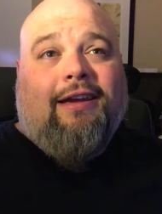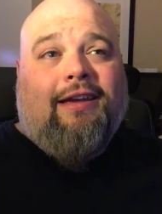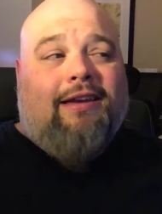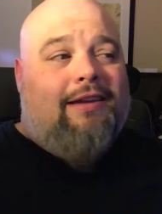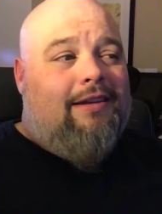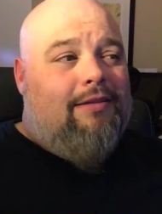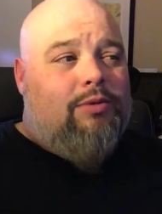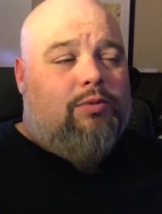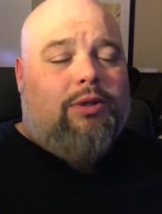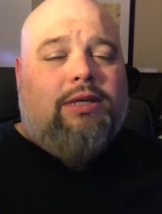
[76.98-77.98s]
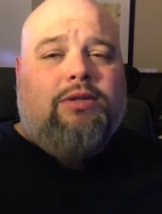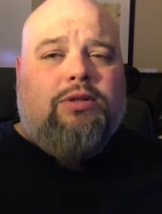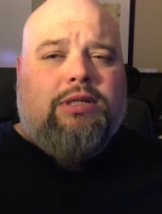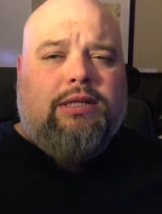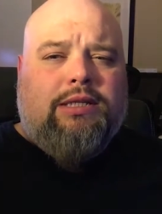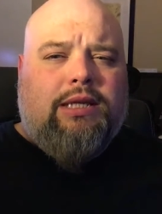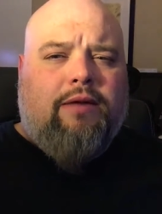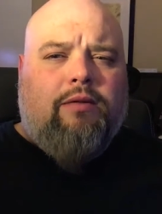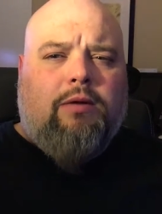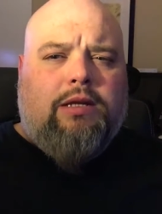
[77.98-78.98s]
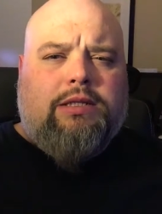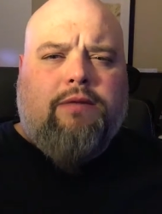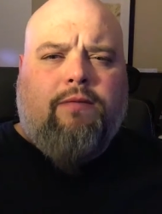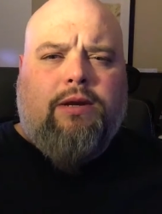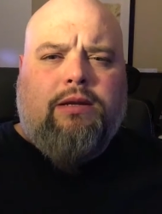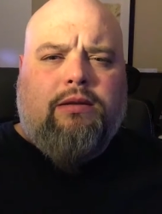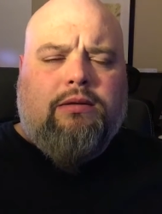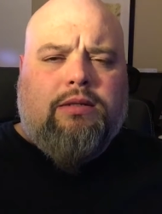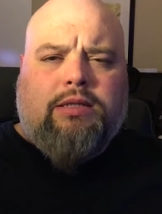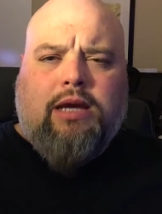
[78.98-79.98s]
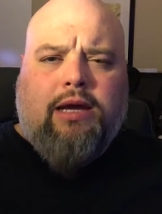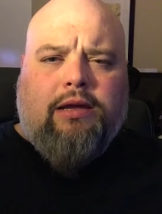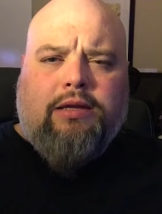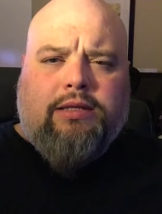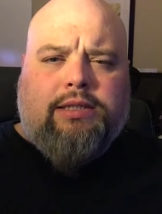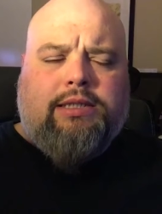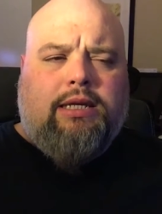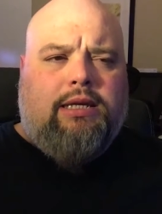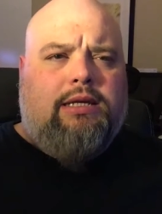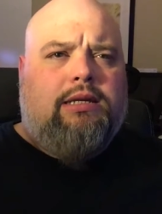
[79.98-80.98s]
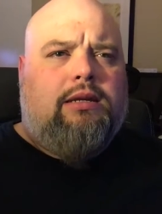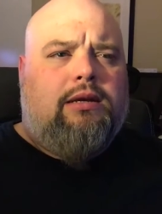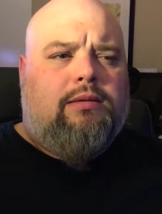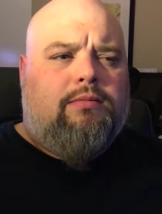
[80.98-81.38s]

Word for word: And it was really interesting seeing everybody's different styles and